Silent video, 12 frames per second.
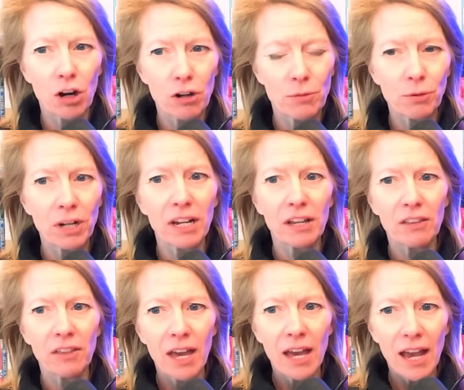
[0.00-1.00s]
Harder to
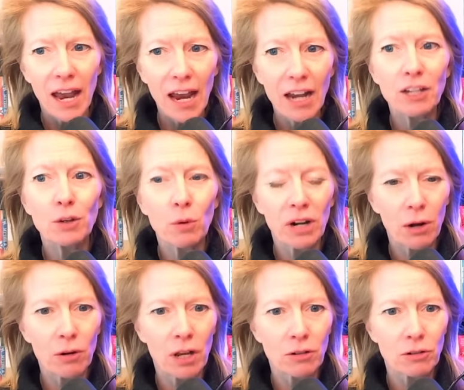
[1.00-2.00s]
Breathe, and you went
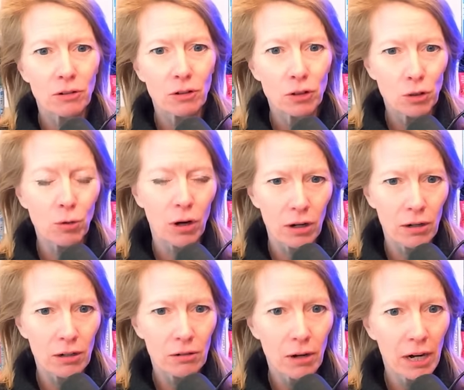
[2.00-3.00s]
out on
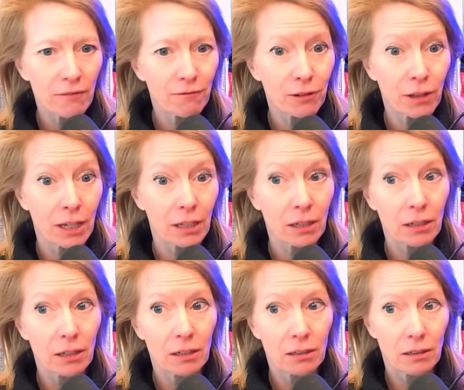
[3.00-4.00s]
tour, right, for like
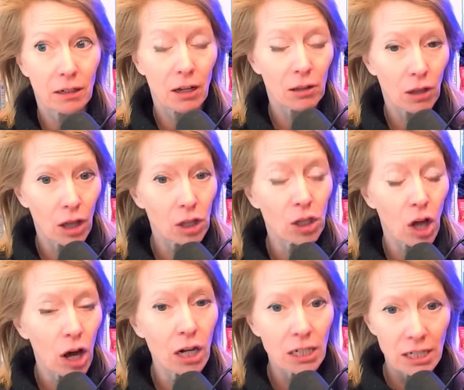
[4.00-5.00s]
a
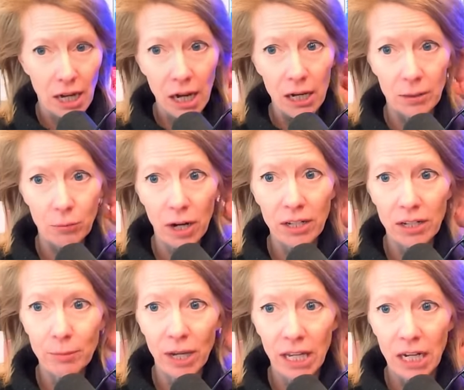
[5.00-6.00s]
long time, right?
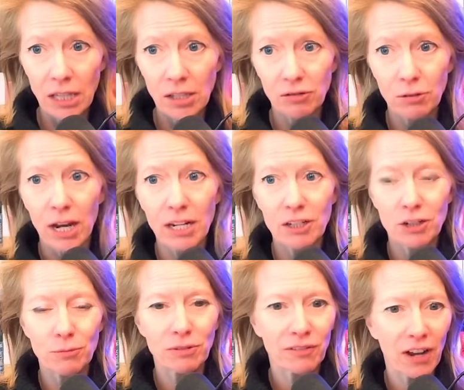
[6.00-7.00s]
Am I getting this right in
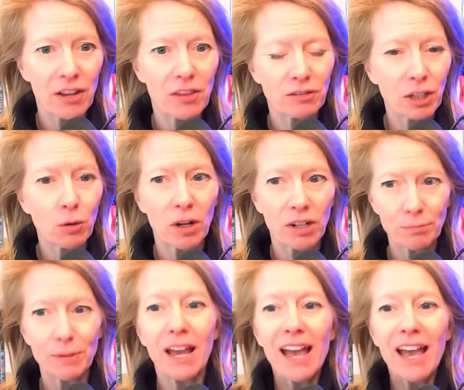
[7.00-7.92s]
terms of kind of the sequence?